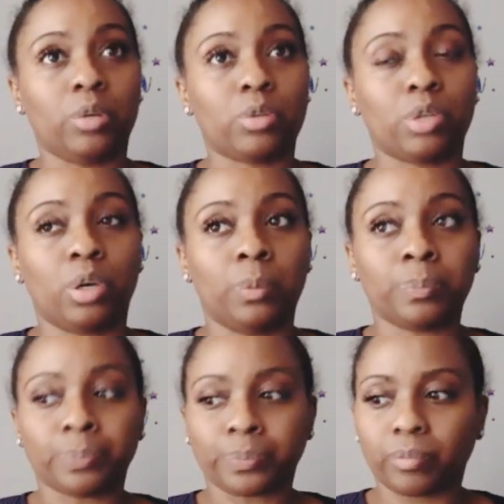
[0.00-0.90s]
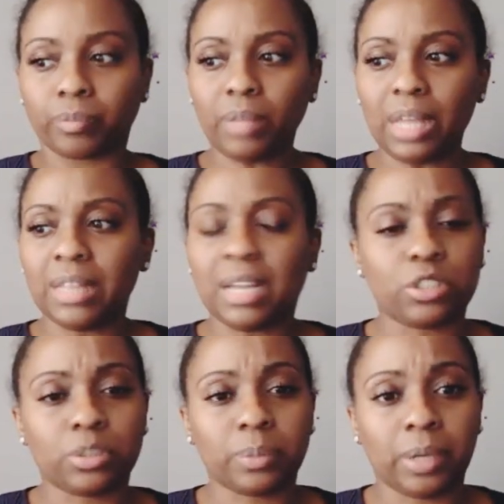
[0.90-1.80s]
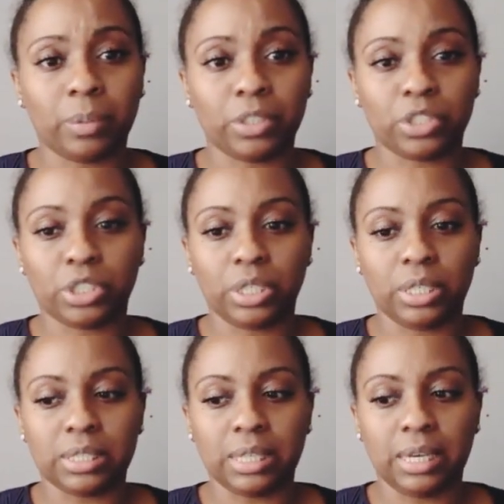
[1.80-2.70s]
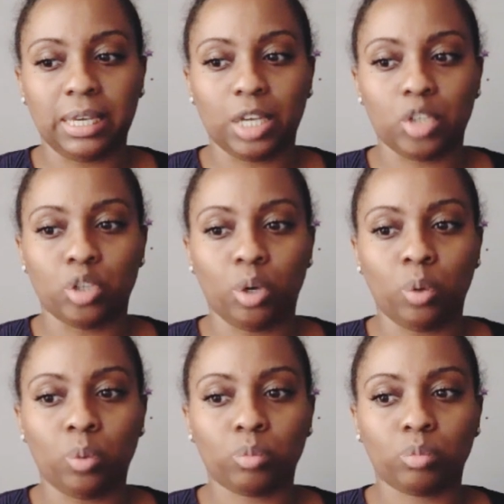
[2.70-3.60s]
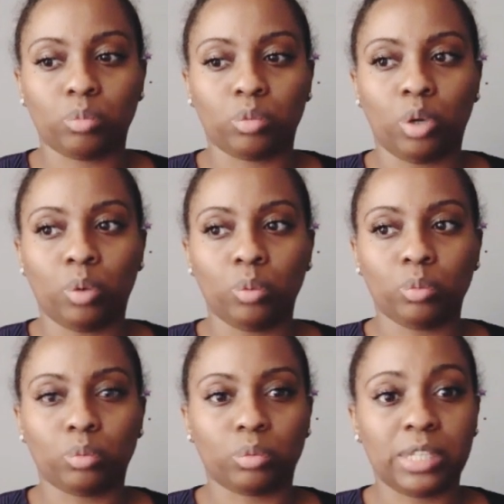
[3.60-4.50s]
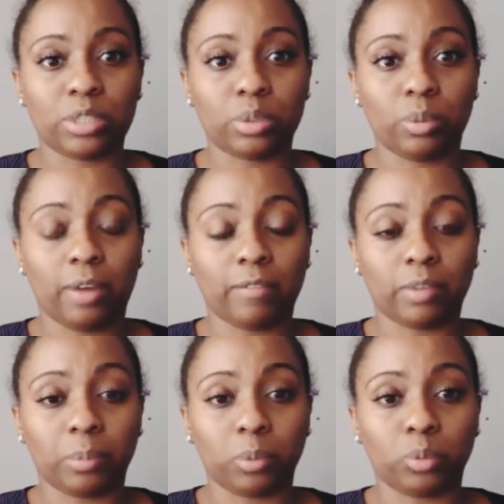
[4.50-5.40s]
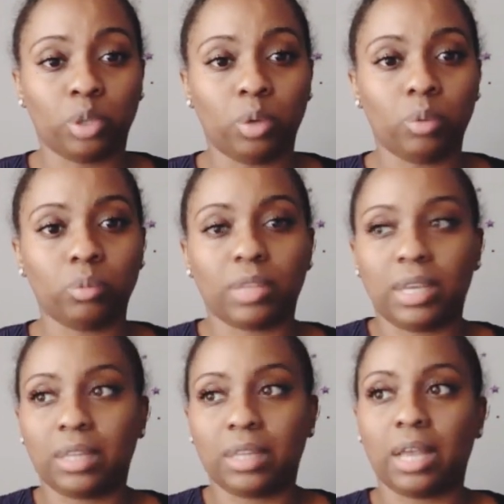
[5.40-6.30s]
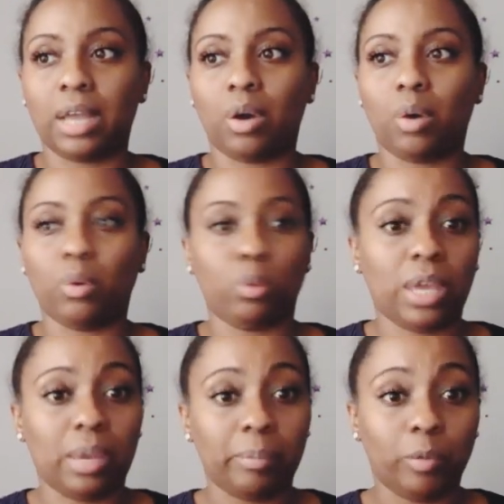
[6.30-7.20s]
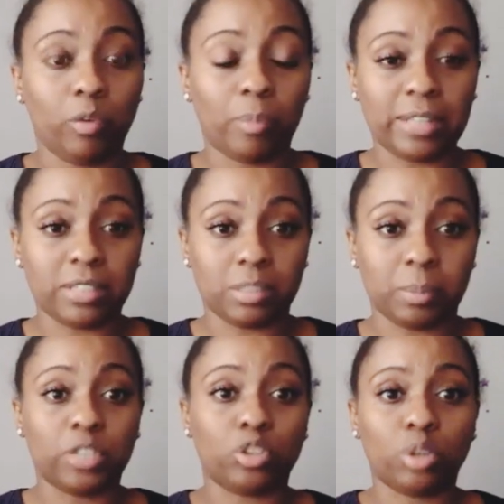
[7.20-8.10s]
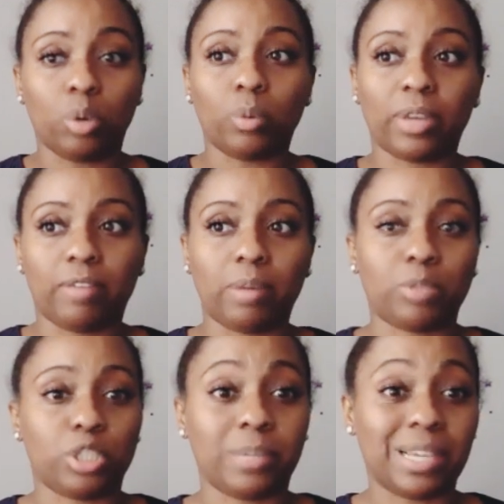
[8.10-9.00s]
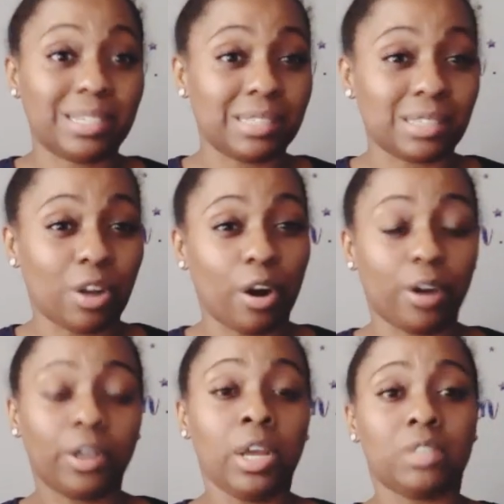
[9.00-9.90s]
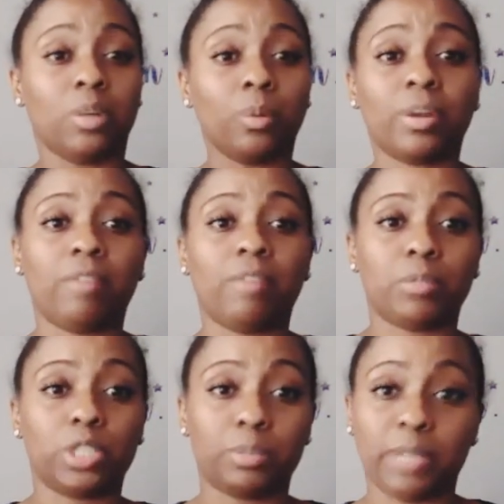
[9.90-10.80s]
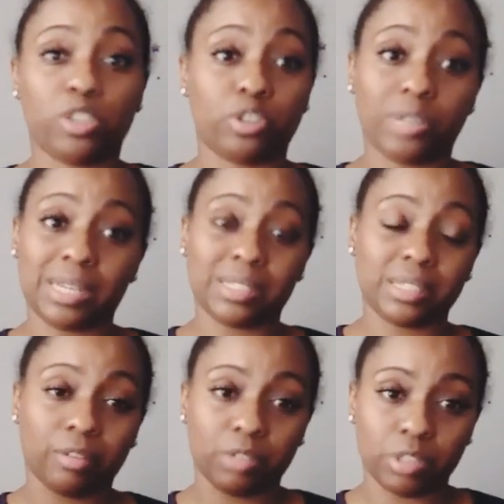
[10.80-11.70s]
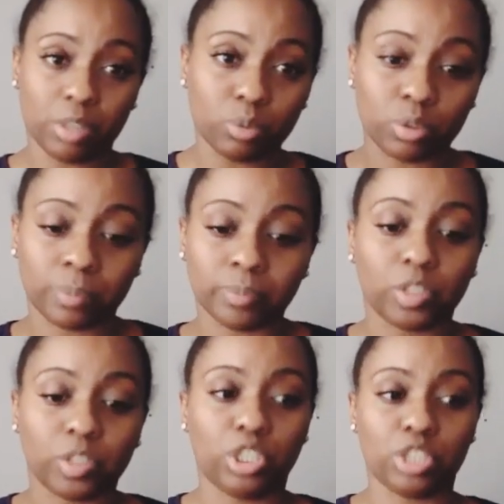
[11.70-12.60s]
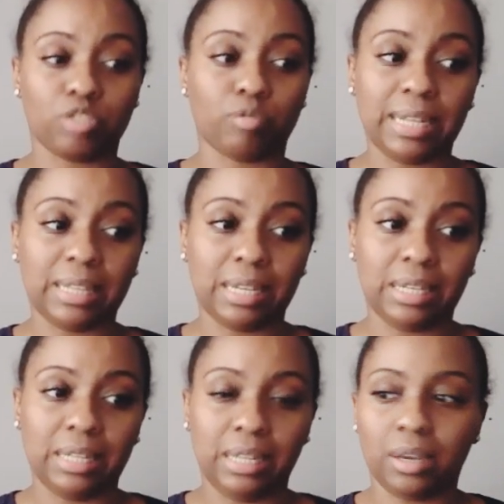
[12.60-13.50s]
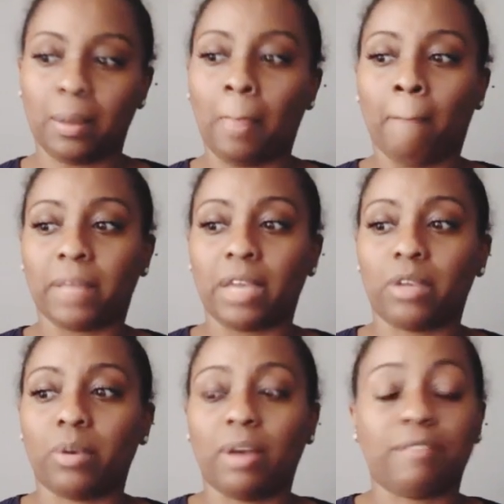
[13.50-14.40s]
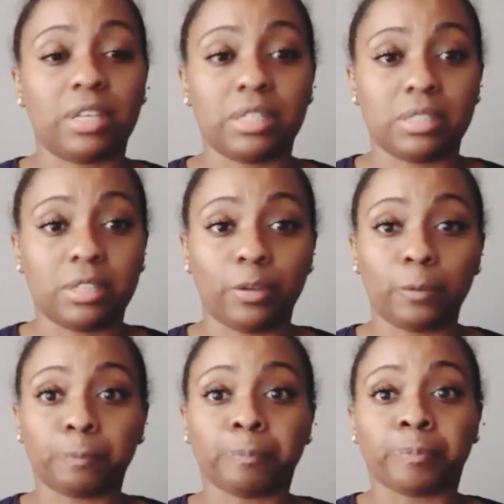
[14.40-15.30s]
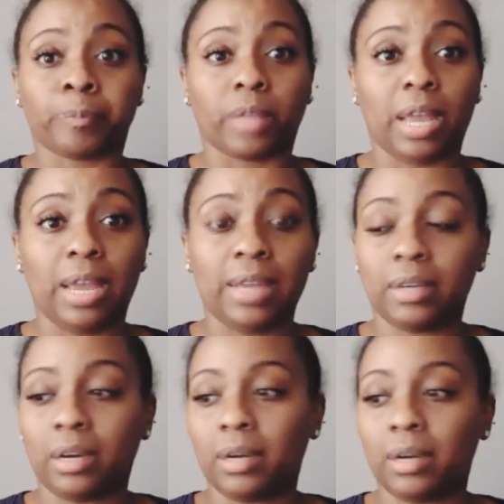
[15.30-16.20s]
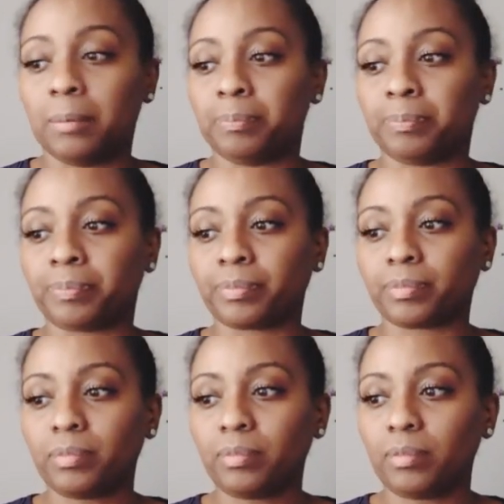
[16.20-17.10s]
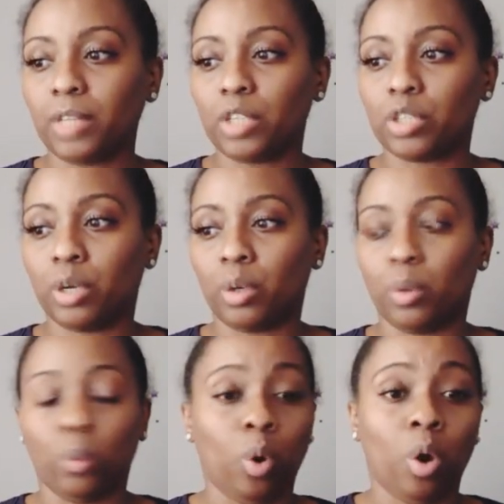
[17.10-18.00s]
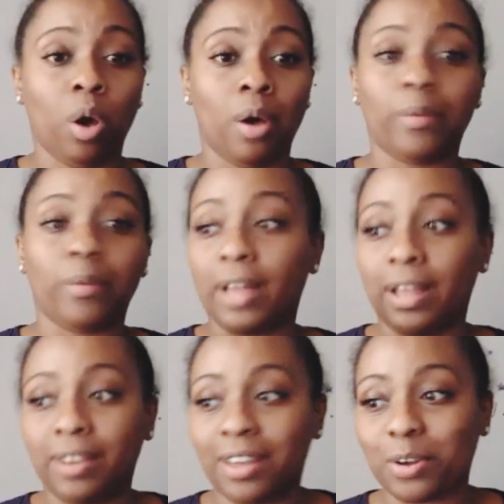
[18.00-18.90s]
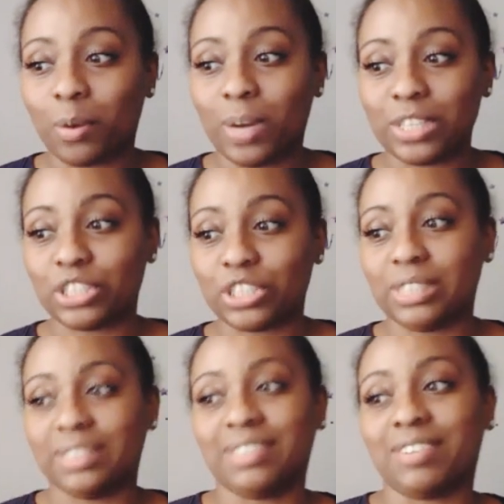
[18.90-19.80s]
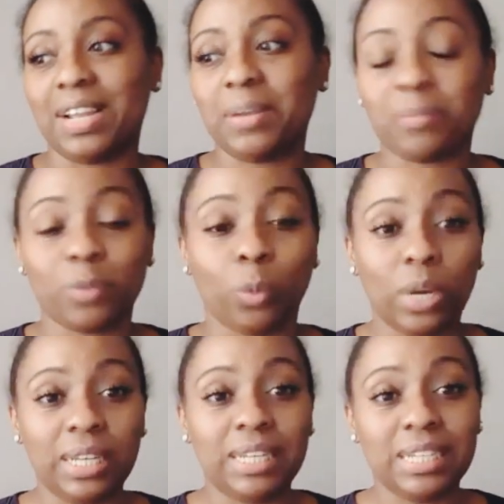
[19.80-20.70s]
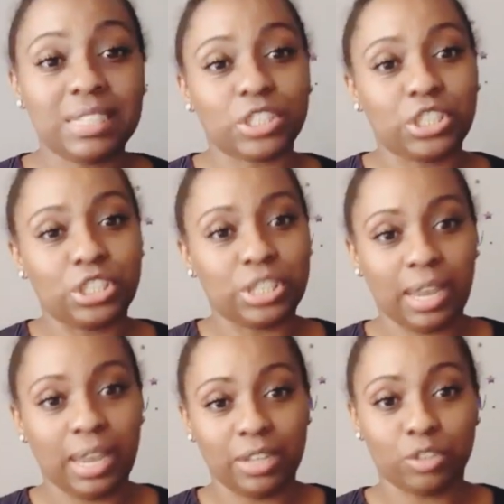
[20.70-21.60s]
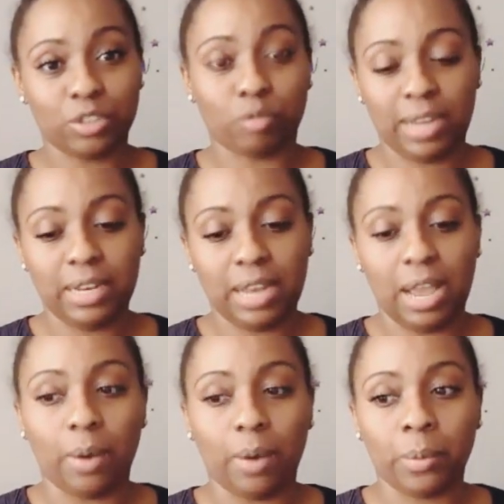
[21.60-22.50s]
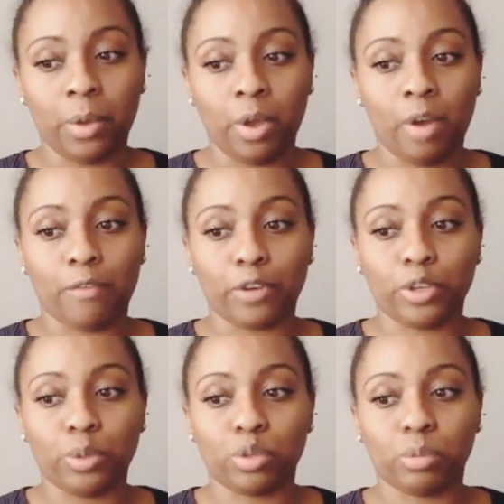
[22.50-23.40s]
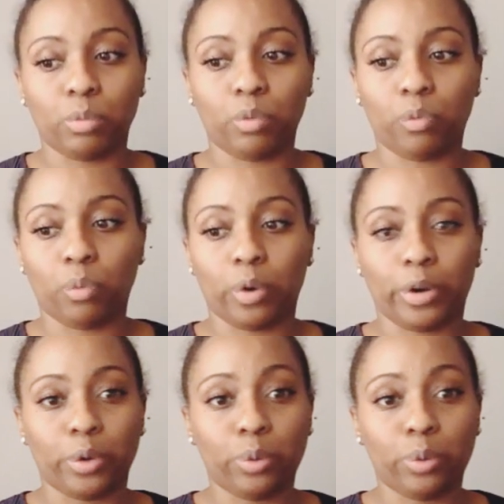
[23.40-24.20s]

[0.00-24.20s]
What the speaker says: So that's just what I want to share. It's like, don't get too comfortable. Don't think that, oh, you can't move past this place. Don't give up just because it's hard. Don't give up just because you're not seeing results just right then and there. Like, you have to continue. And so another question, right? What needs to change right now for you to move forward?